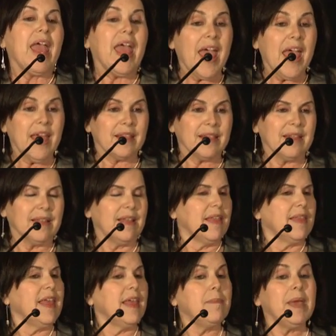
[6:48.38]
And
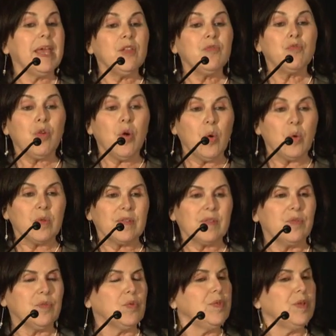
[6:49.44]
they made
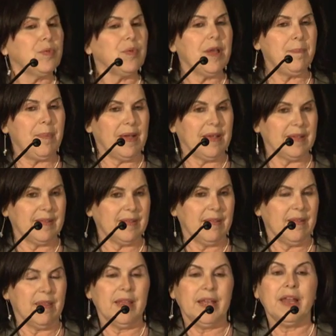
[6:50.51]
roads to the rabbis.
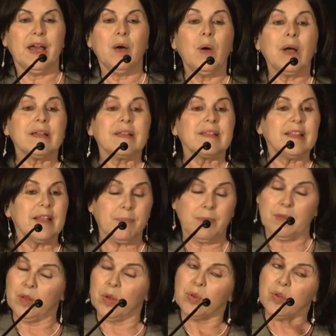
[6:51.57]
They now
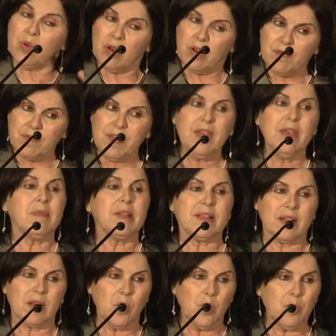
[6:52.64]
accept, not all of them,
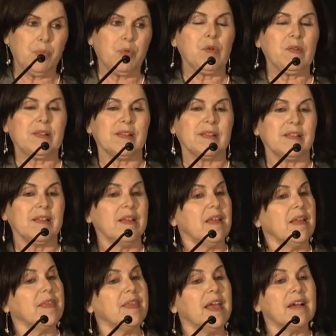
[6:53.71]
it's a long process.
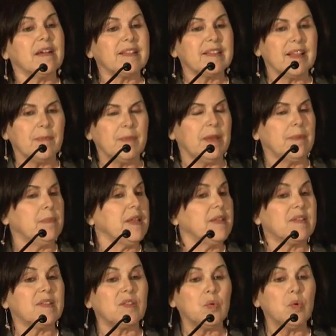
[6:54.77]
They accept them
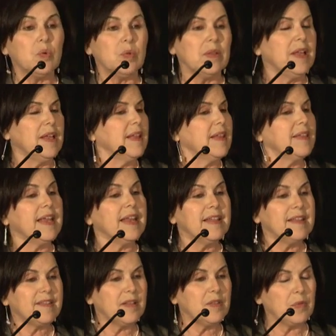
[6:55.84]
in school, they
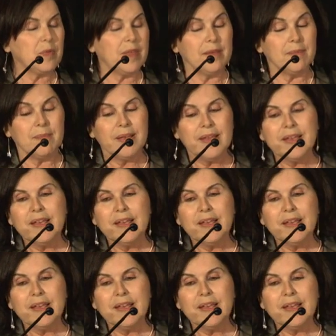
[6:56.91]
listen to them.